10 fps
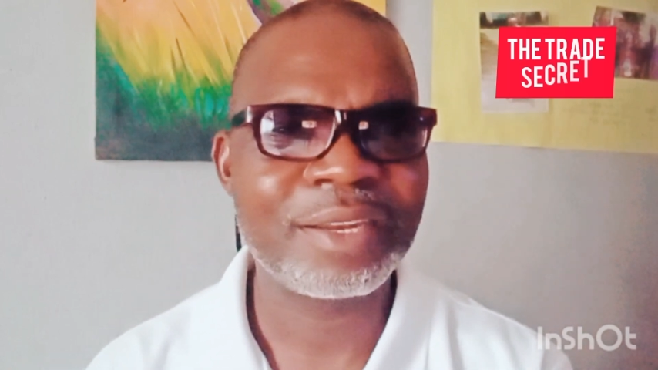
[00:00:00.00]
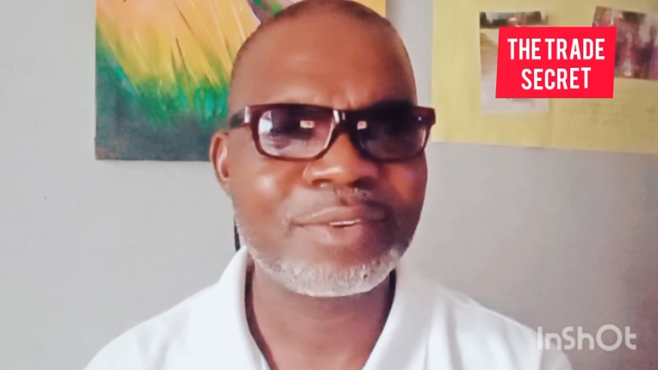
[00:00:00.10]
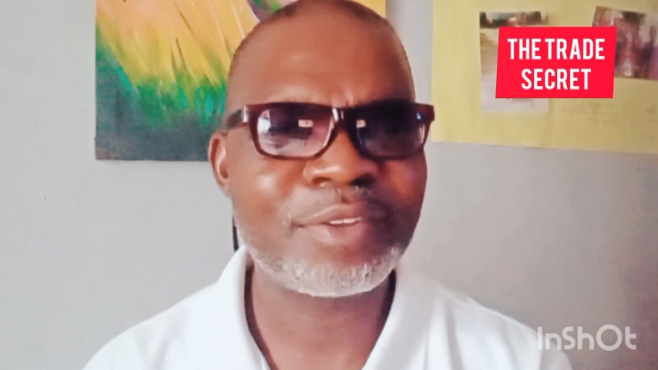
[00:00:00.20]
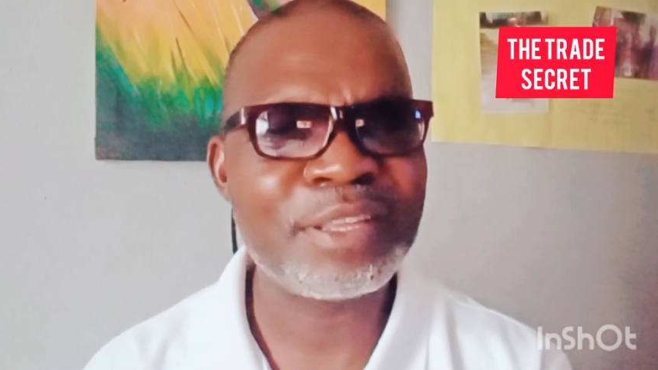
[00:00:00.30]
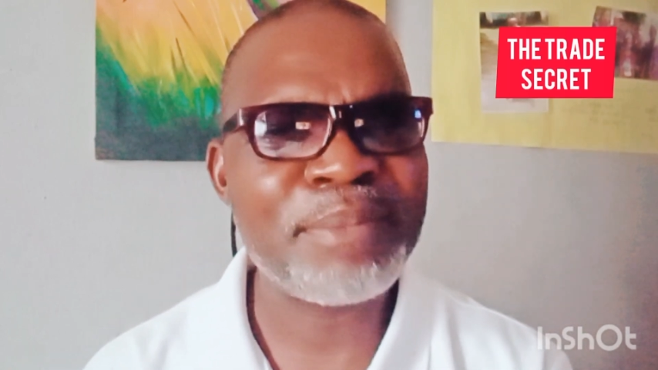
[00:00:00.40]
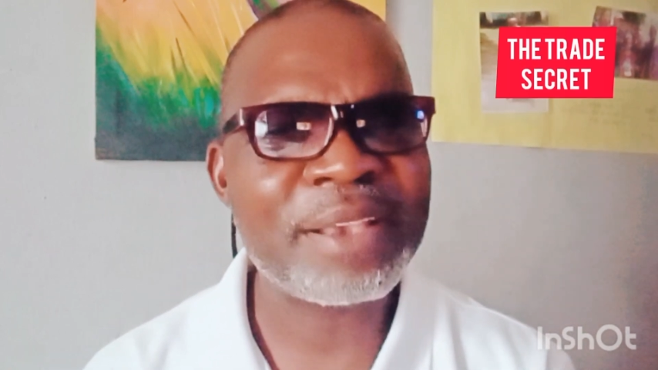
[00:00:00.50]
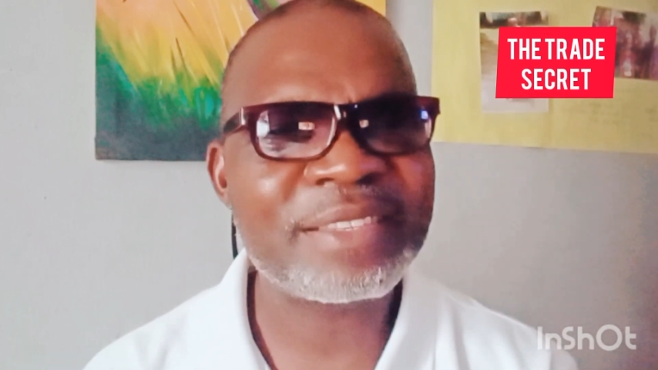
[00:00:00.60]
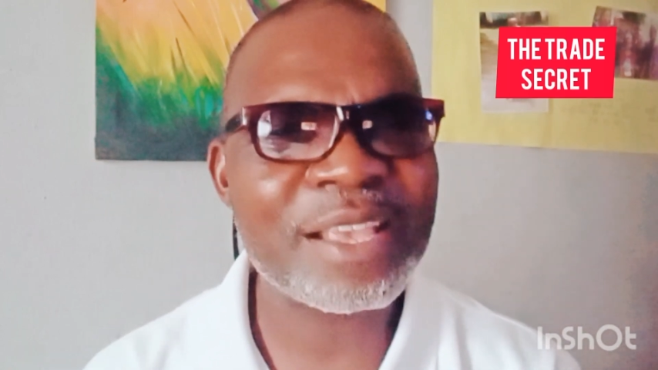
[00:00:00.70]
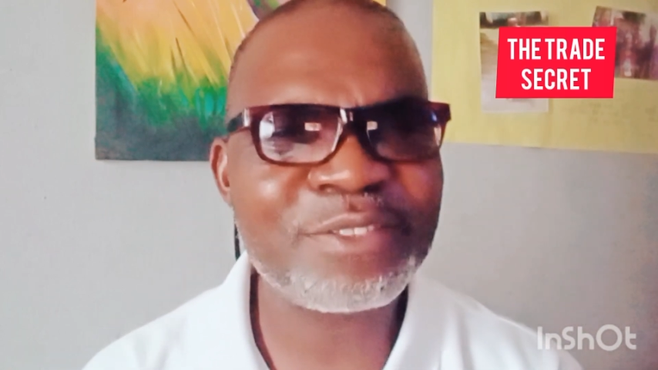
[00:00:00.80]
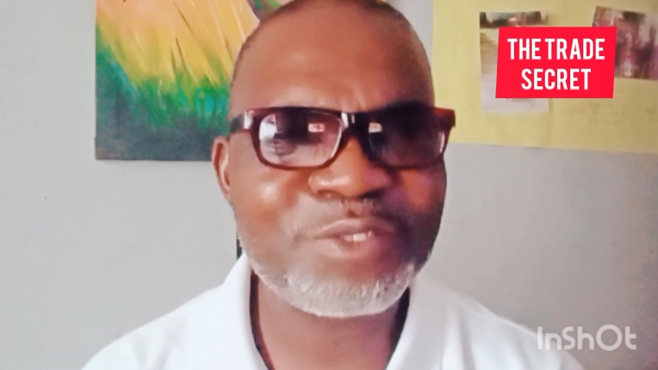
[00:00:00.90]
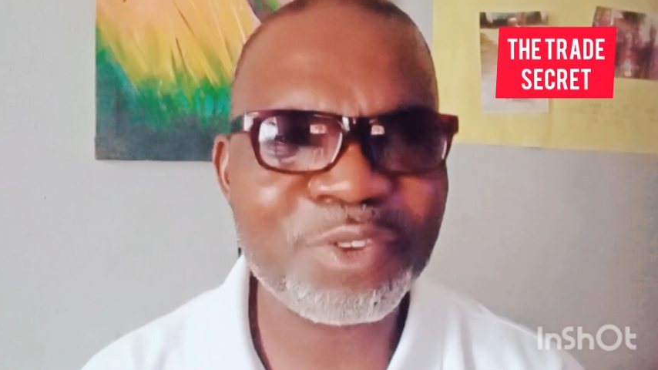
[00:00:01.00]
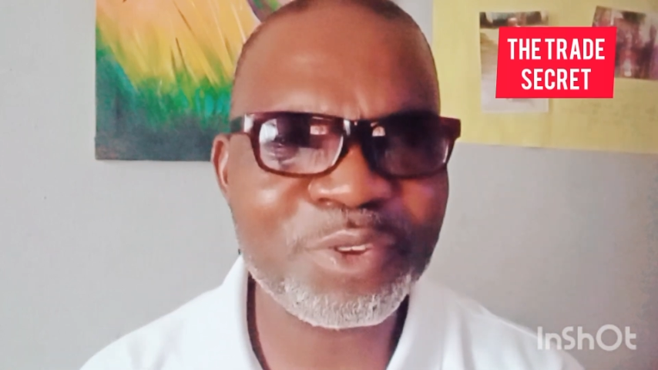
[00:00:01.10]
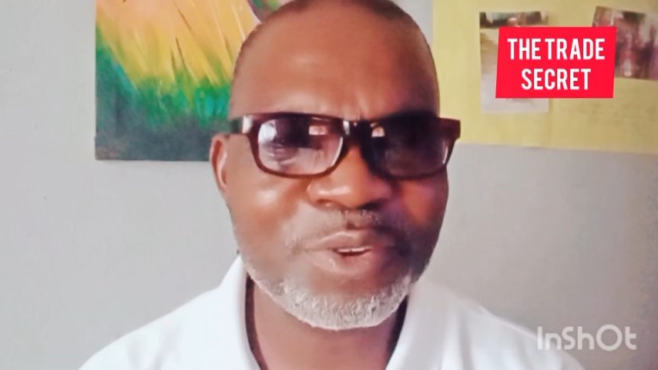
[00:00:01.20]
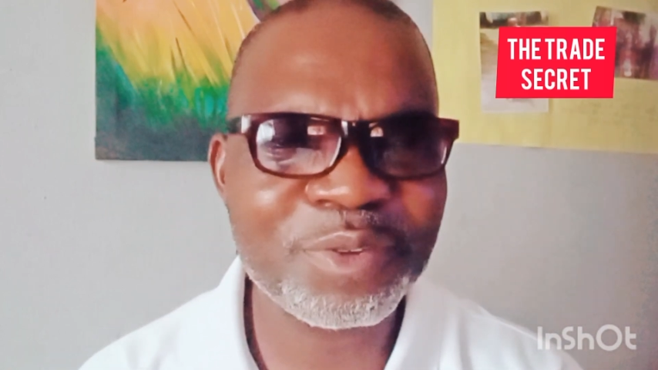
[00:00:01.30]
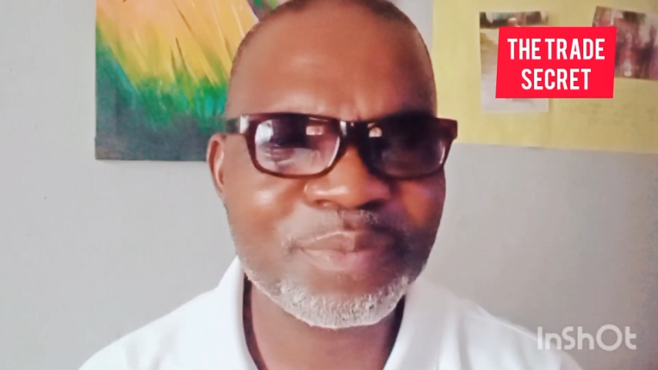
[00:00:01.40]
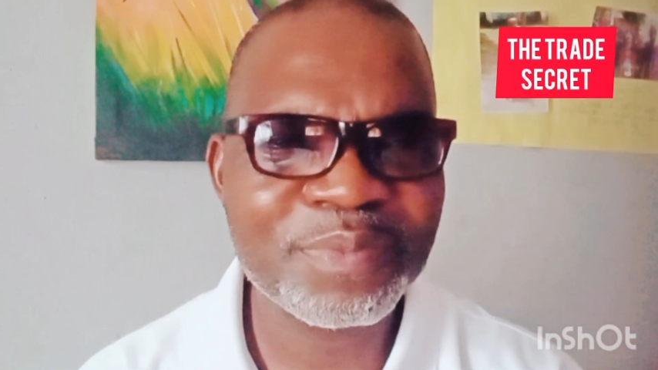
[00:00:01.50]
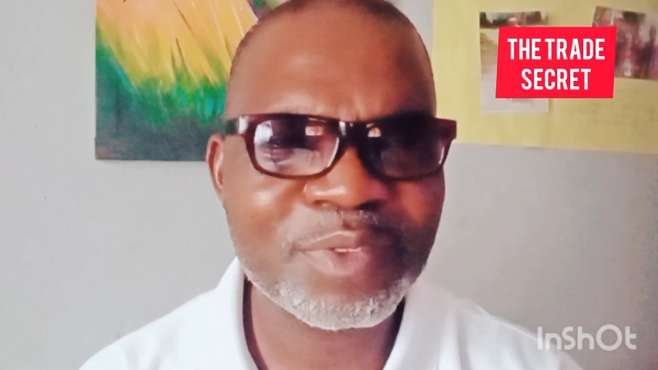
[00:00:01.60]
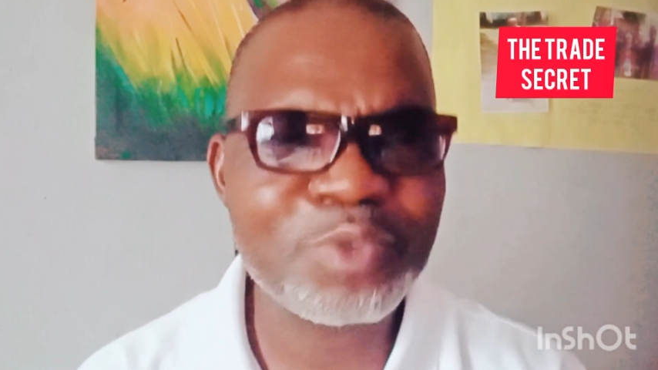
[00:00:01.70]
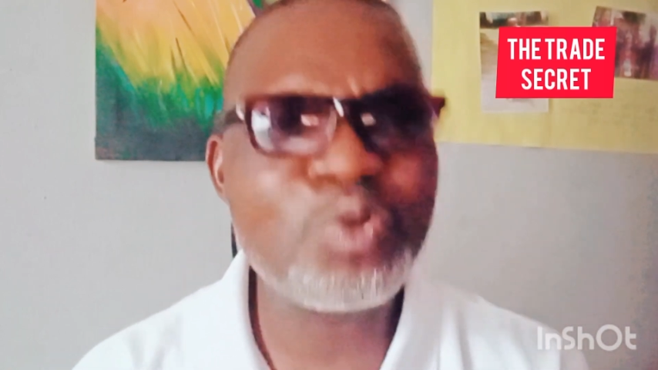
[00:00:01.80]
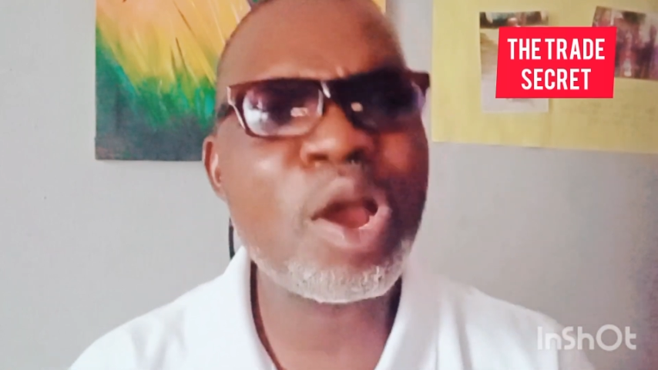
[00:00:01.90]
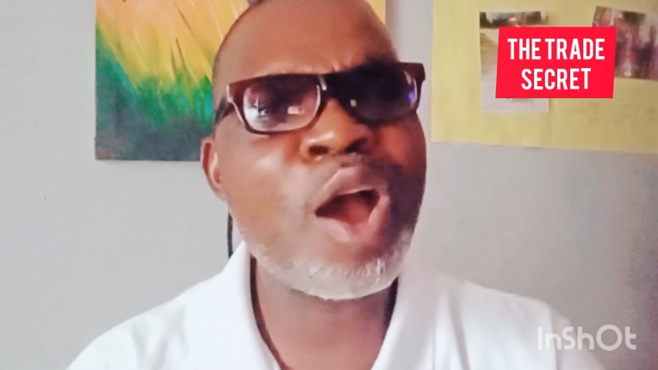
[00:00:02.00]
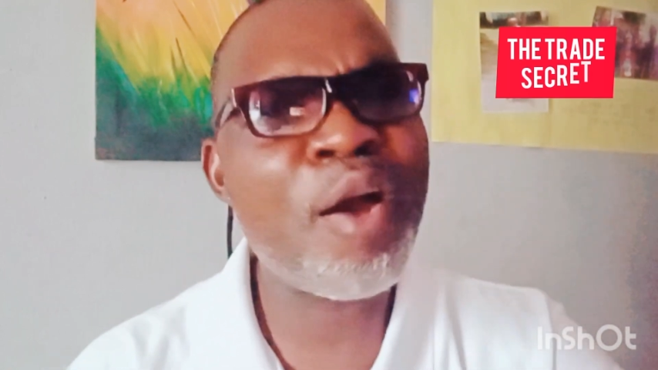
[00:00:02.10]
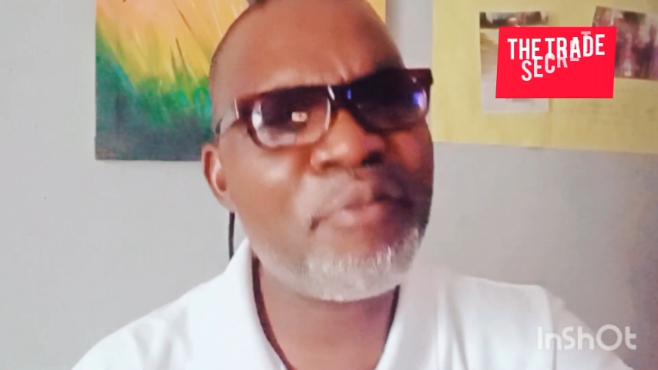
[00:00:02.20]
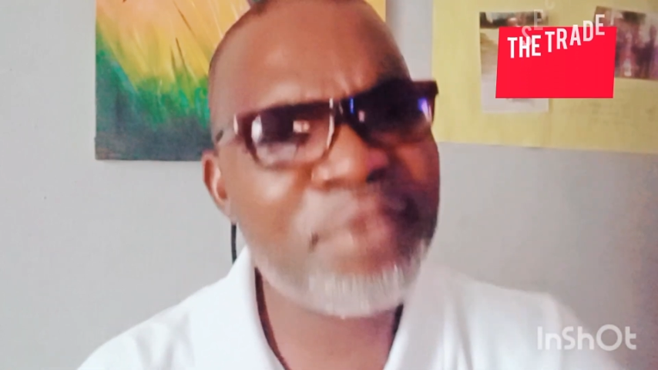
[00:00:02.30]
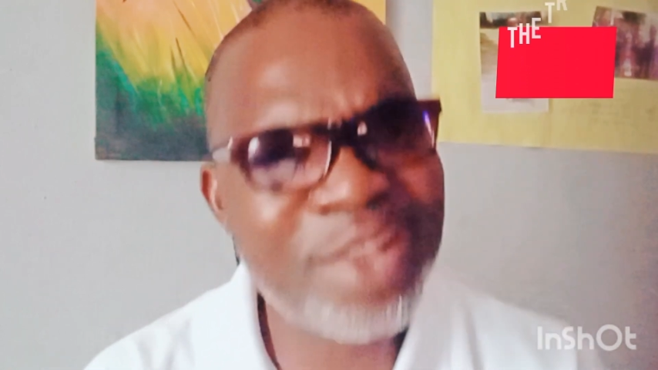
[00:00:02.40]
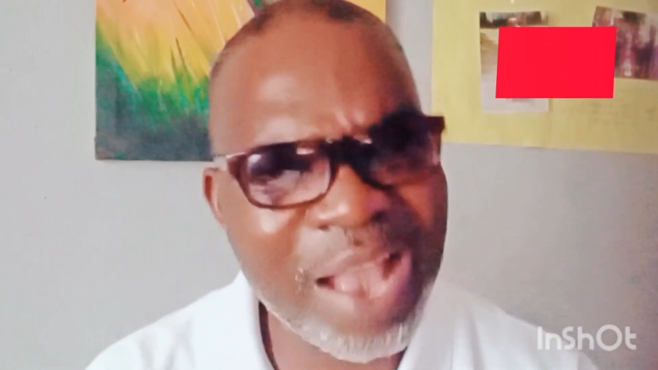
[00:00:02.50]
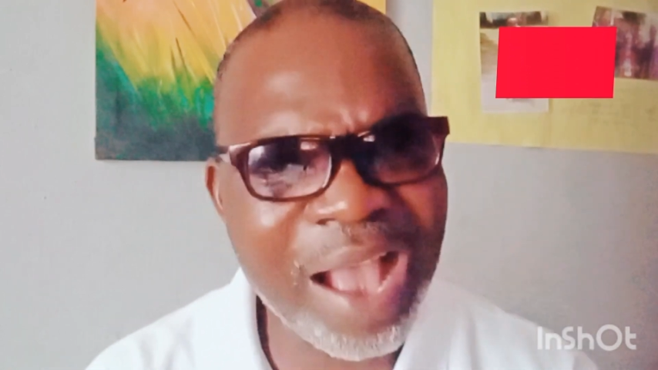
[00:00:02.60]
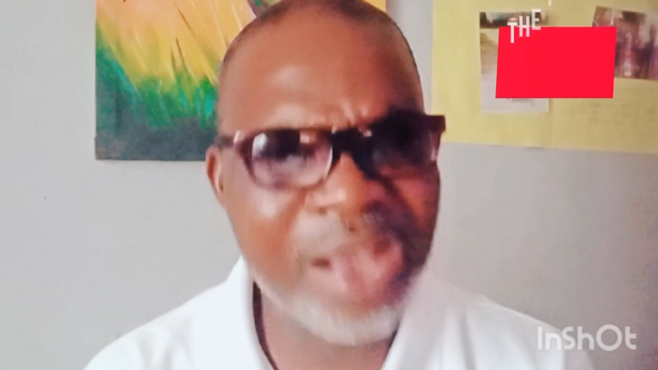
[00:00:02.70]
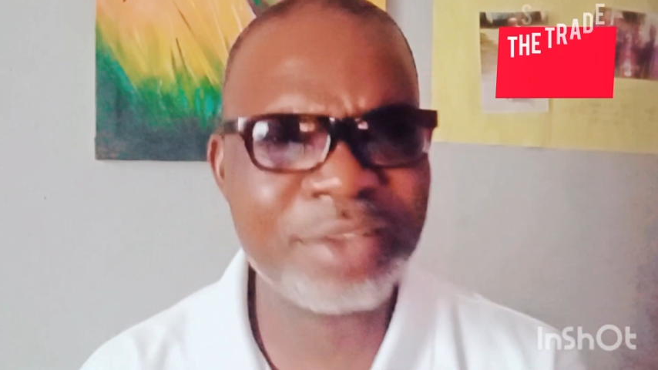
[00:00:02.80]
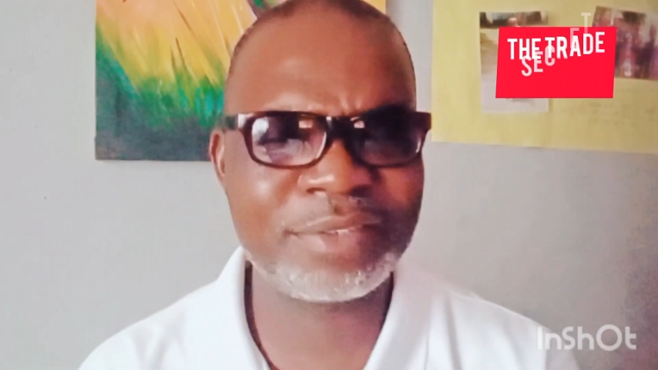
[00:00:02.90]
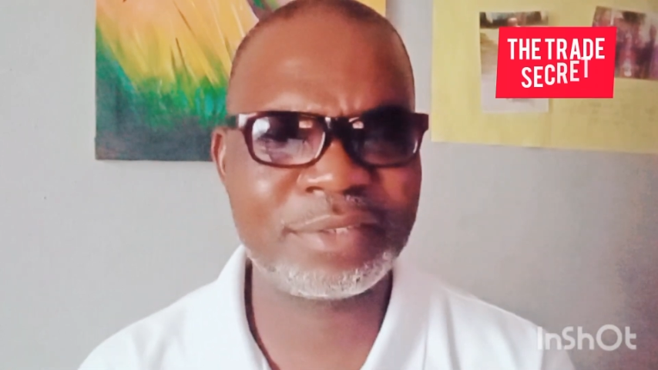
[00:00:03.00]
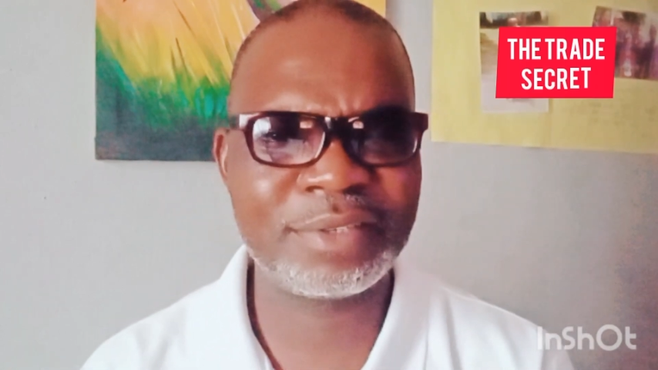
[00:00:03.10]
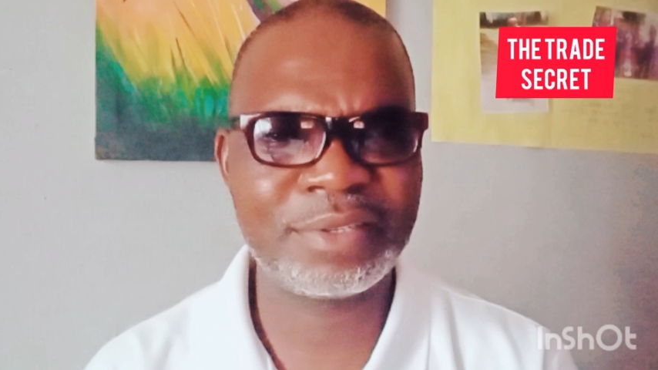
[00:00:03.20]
Does it make sense to you? You are of God.